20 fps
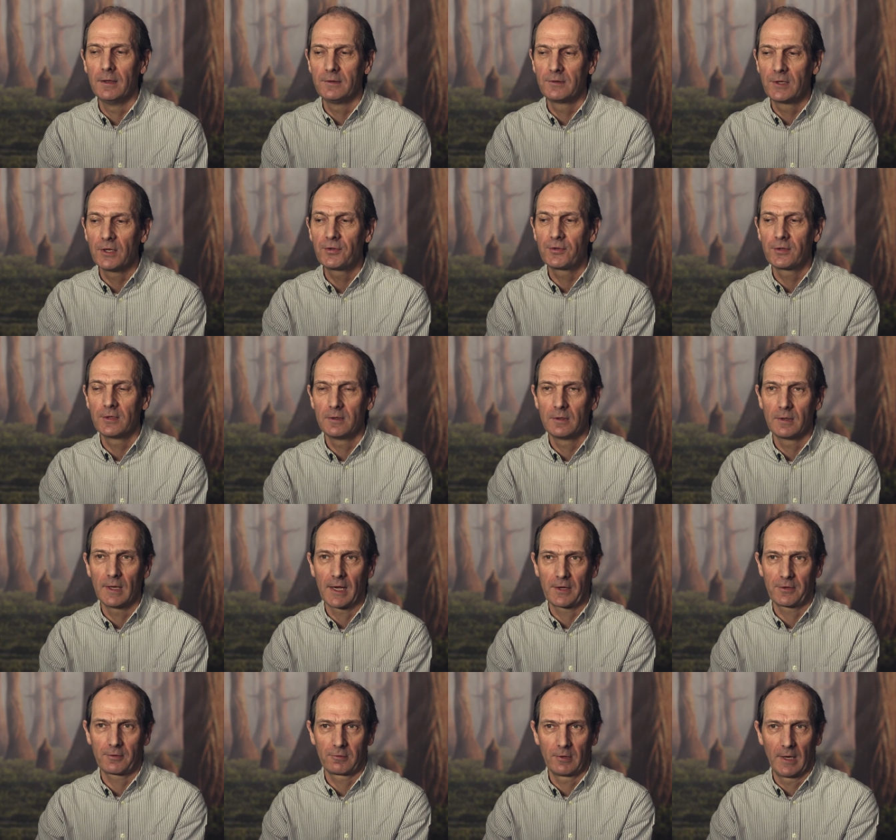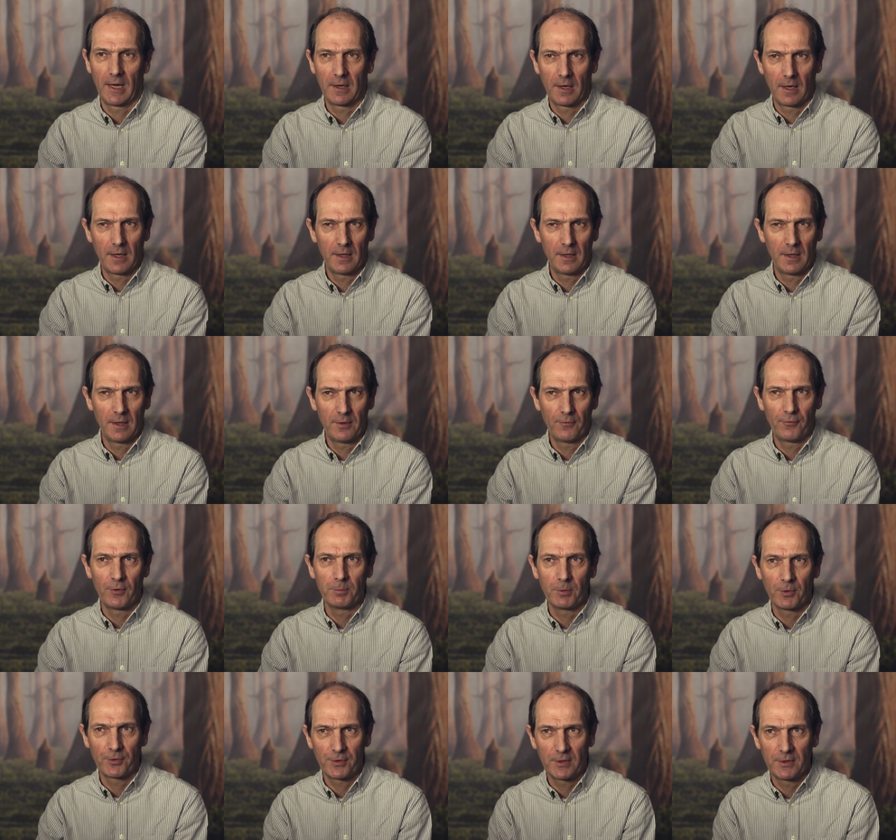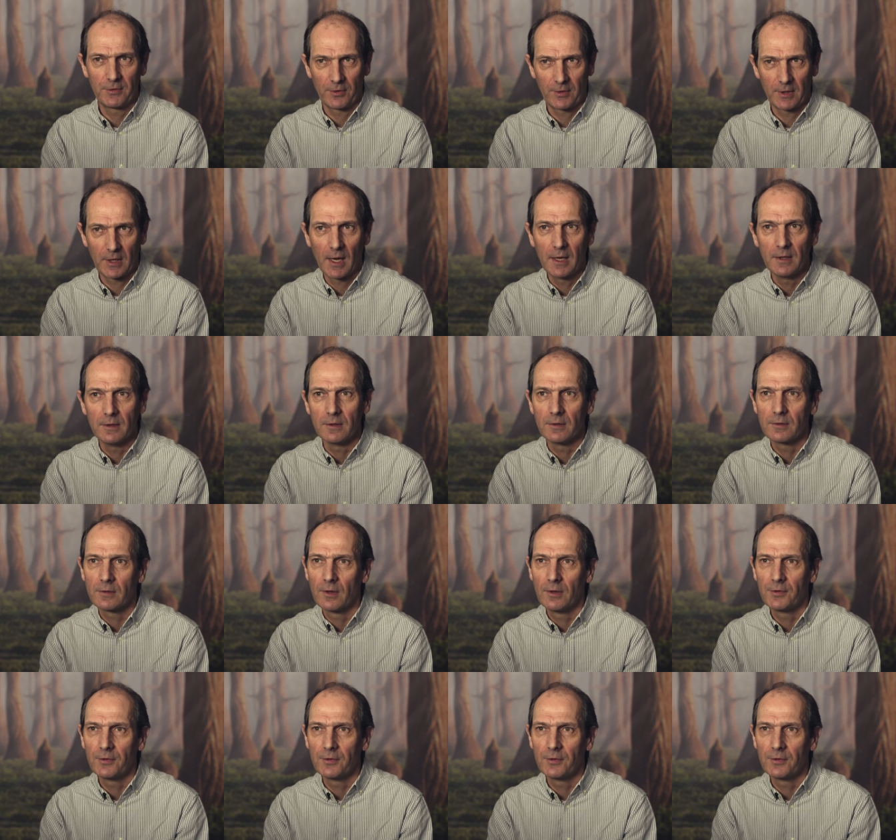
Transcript: distant extra, uh, the football scenes at the end.